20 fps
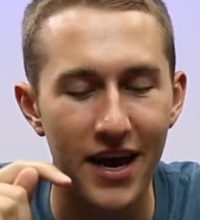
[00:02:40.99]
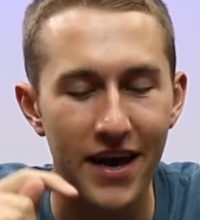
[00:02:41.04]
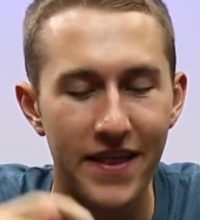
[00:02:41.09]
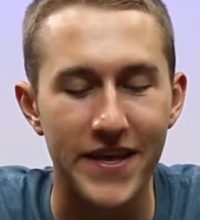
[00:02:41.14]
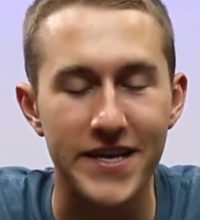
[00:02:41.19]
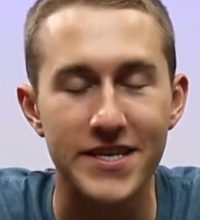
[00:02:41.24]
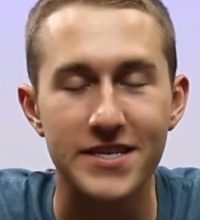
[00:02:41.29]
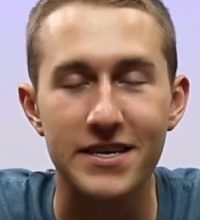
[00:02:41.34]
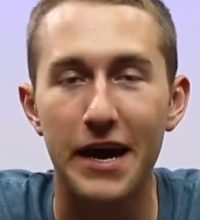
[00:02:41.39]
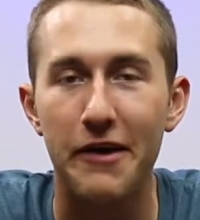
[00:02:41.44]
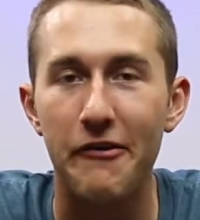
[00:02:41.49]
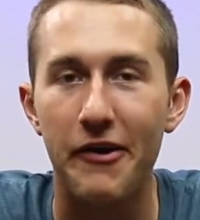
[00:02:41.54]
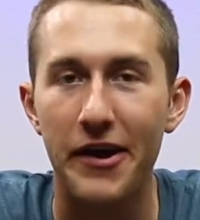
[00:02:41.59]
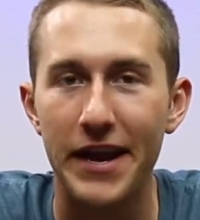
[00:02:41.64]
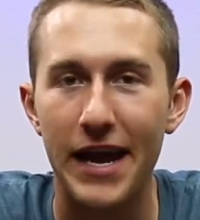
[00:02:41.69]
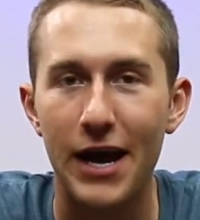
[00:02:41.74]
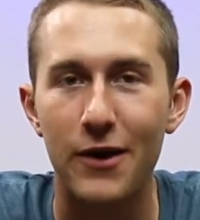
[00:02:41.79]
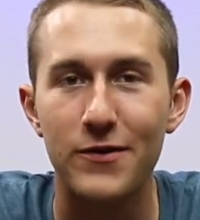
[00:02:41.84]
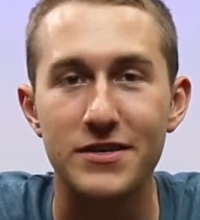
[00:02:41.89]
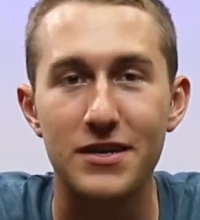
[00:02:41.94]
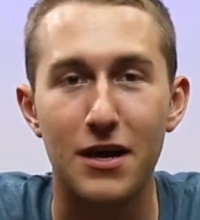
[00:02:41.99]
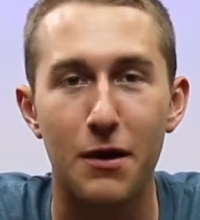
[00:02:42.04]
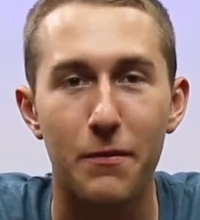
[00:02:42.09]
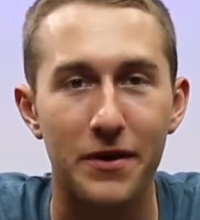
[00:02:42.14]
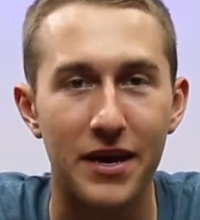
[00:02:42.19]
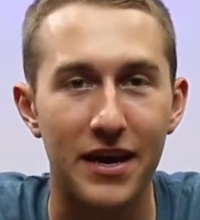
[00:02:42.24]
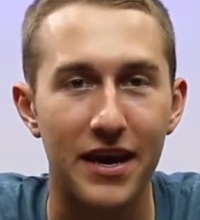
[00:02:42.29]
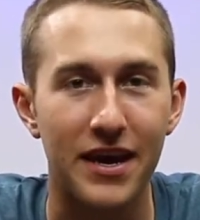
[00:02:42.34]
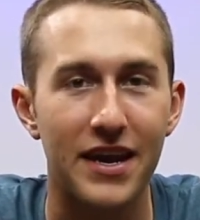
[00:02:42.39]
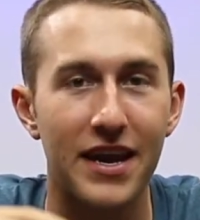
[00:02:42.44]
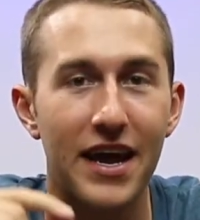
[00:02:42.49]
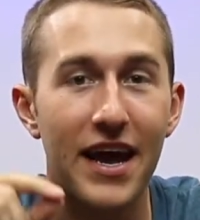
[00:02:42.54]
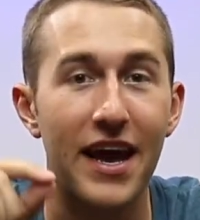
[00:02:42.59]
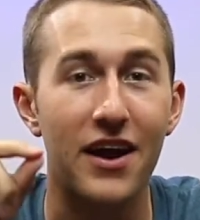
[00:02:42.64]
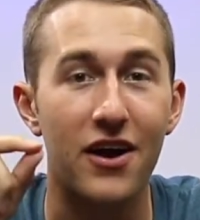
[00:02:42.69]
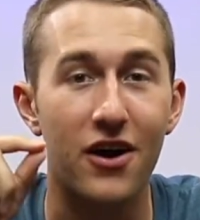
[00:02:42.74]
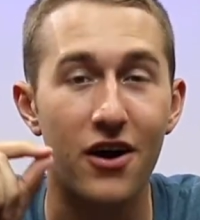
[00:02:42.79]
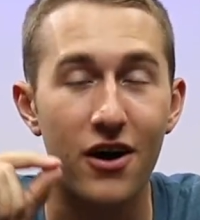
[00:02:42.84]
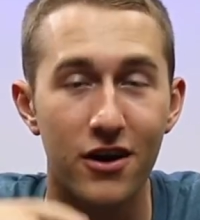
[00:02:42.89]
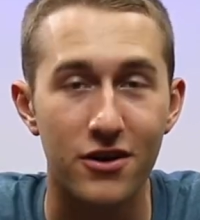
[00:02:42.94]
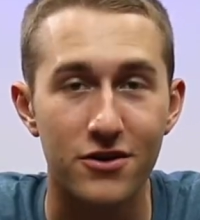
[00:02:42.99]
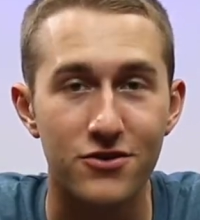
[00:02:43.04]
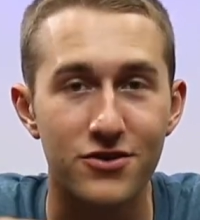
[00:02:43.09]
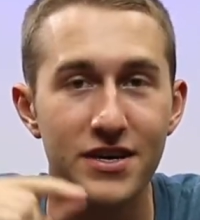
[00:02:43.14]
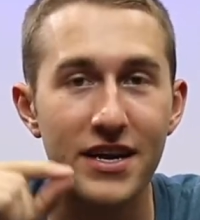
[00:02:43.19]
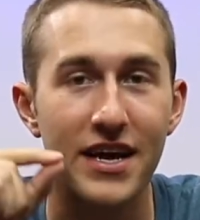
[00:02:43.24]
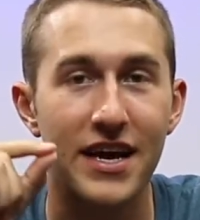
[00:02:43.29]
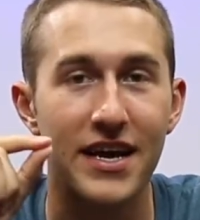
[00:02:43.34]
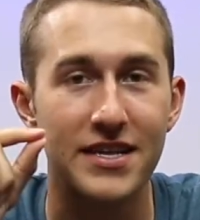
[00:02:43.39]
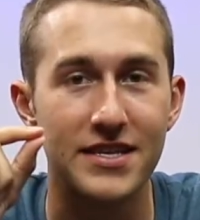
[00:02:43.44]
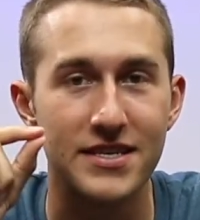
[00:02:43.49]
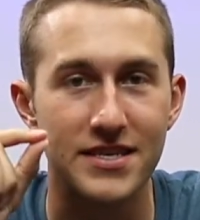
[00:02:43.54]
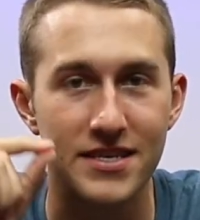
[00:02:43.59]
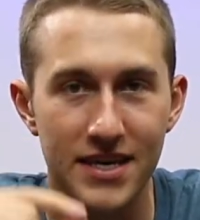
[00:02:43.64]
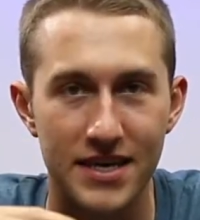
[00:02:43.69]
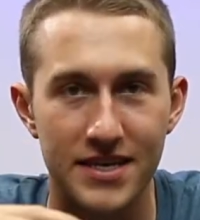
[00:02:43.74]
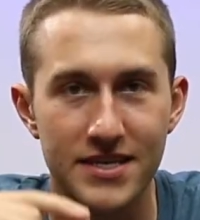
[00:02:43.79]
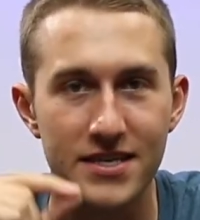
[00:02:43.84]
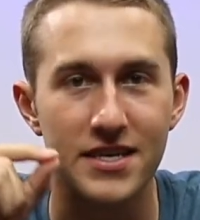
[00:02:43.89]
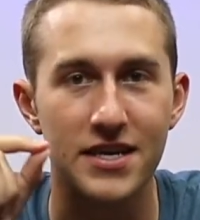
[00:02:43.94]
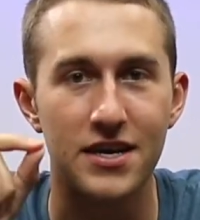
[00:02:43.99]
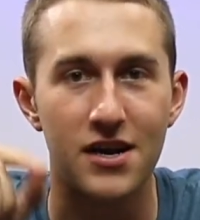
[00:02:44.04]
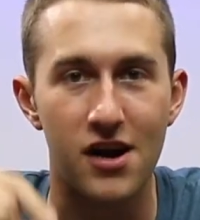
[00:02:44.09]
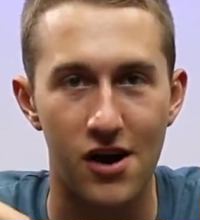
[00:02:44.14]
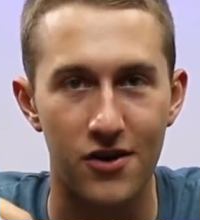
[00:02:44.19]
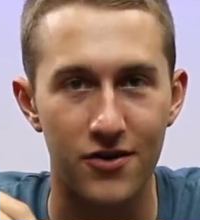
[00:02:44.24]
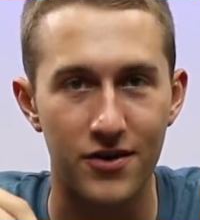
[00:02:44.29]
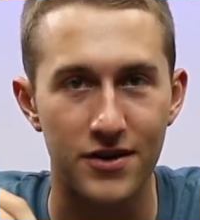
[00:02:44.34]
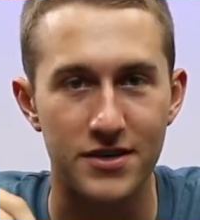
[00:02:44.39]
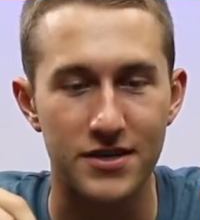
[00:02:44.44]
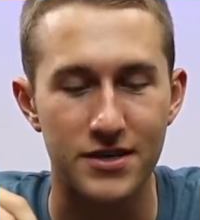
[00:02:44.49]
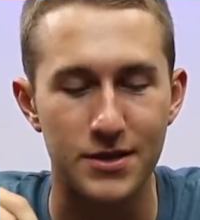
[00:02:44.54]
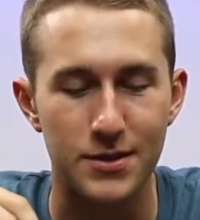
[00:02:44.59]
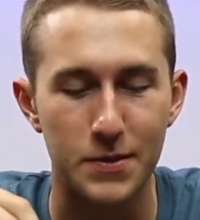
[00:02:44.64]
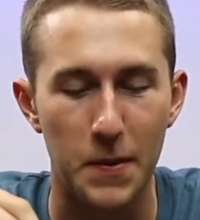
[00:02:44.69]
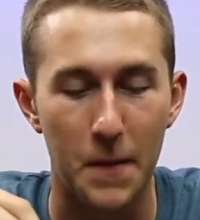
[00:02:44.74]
This guy right now is coming in at $160,